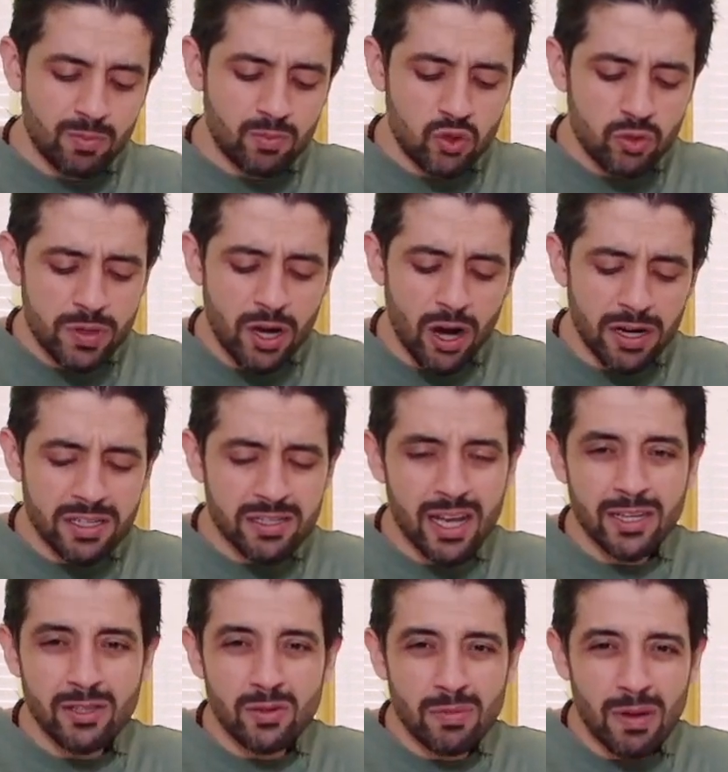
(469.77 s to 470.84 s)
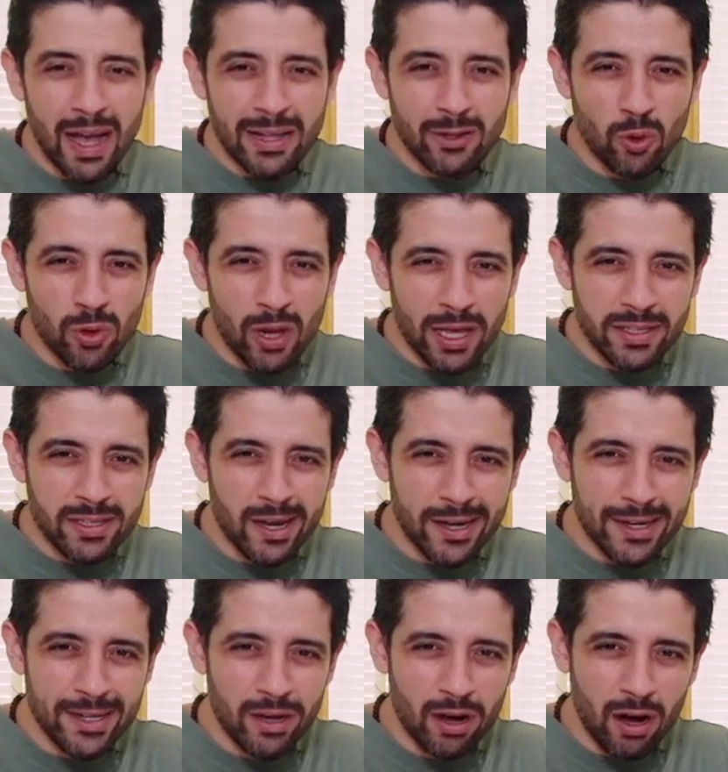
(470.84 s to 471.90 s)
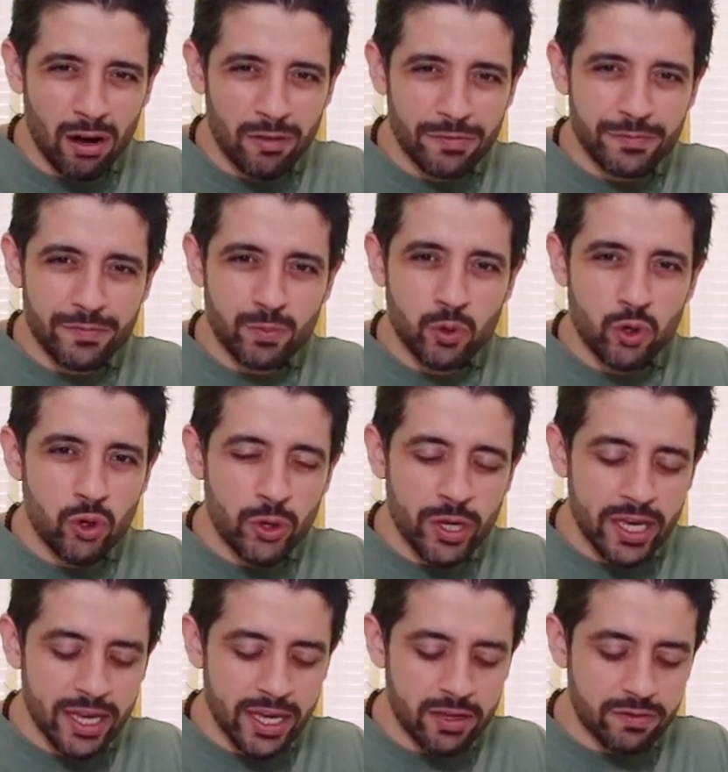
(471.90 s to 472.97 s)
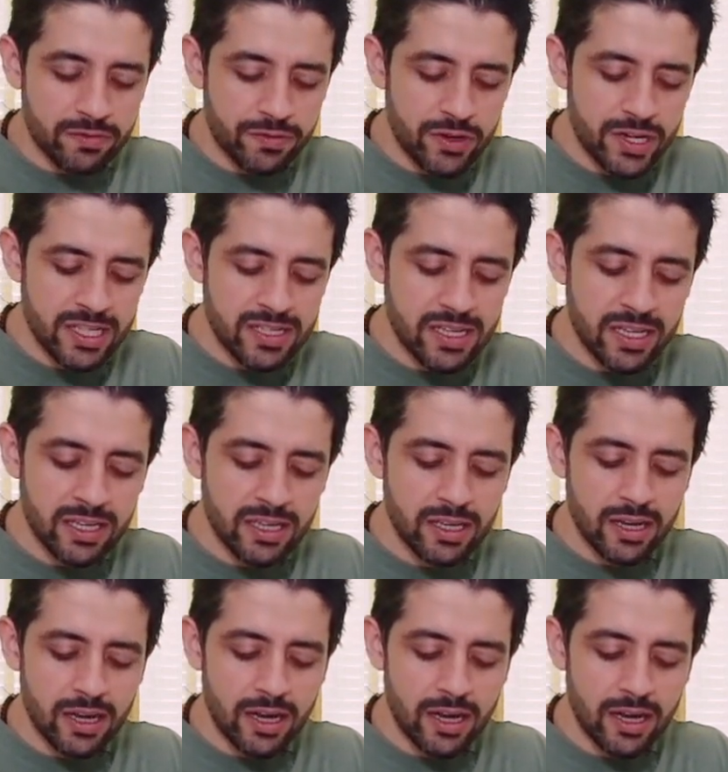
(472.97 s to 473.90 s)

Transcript: To be honest, I don't like the idea of cooking and freezing